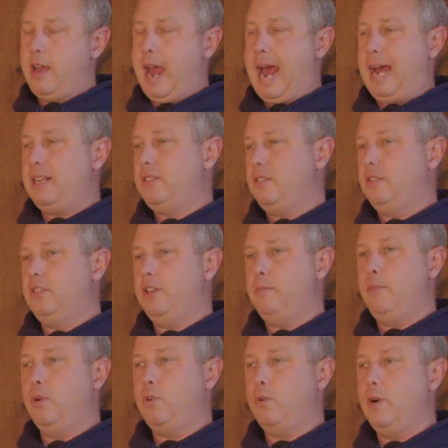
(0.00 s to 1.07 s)
asked a
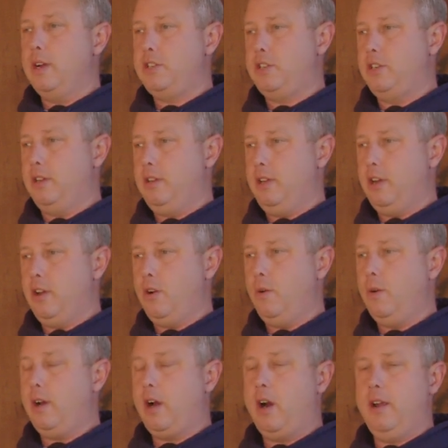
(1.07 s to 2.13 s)
simple question, you
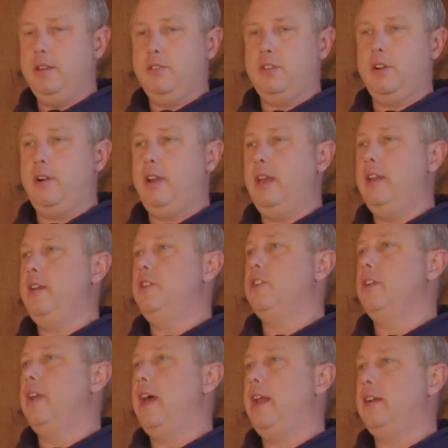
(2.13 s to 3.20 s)
know, is there any
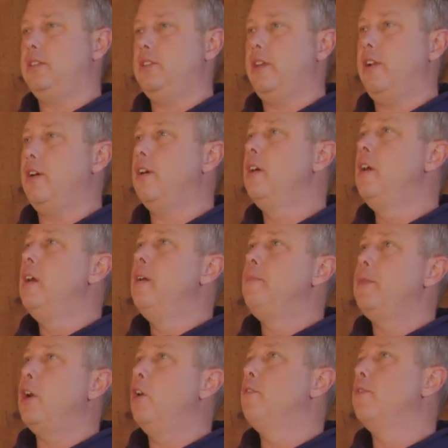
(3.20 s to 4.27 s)
genetics that are
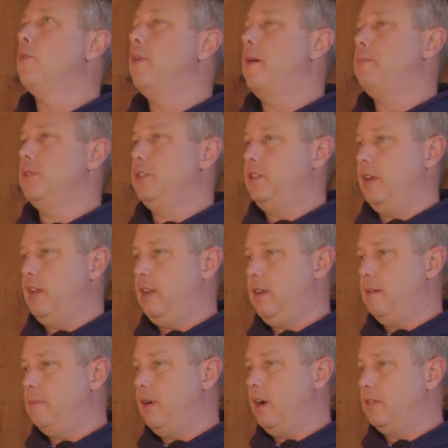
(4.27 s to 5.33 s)
overrepresented
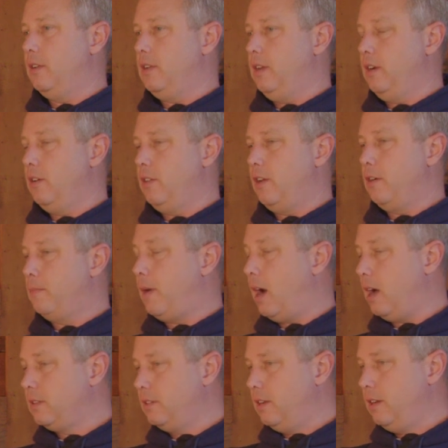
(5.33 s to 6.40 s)
among the deer that are
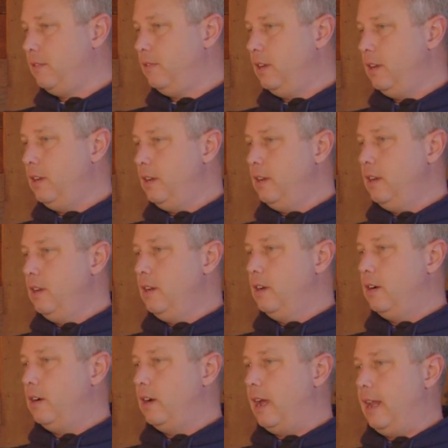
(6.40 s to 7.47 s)
positive,
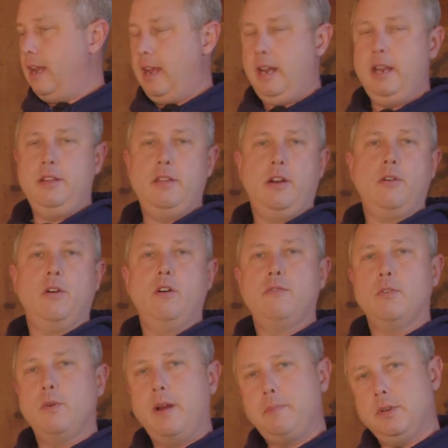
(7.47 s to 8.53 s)
and any that are
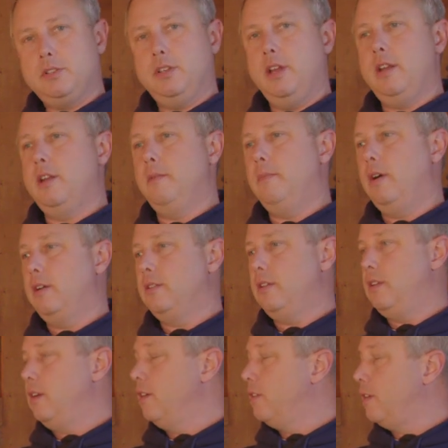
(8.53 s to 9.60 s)
overrepresented among the
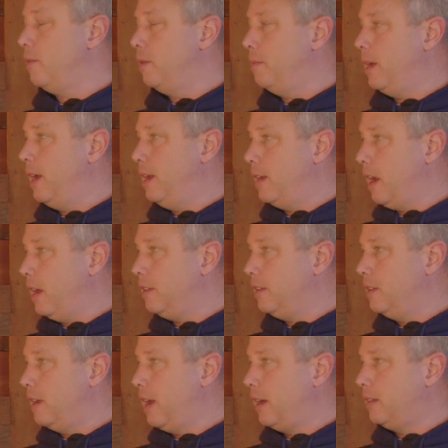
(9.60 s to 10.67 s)
deer that remain
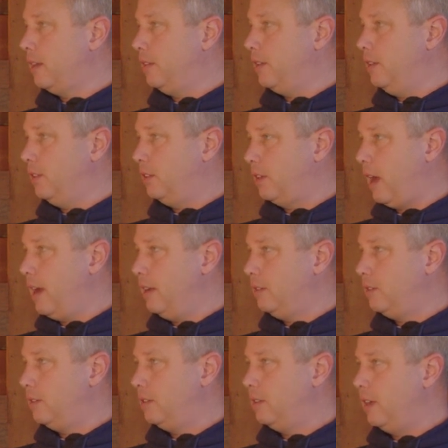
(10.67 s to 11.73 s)
non-detect at these
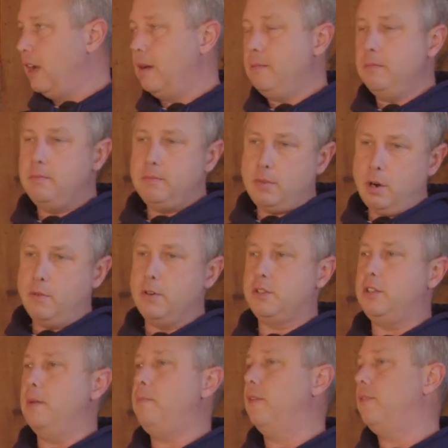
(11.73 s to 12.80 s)
sites? And I'm
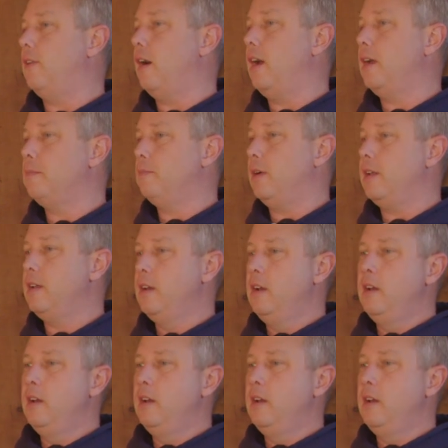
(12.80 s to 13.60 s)
oversimplifying, but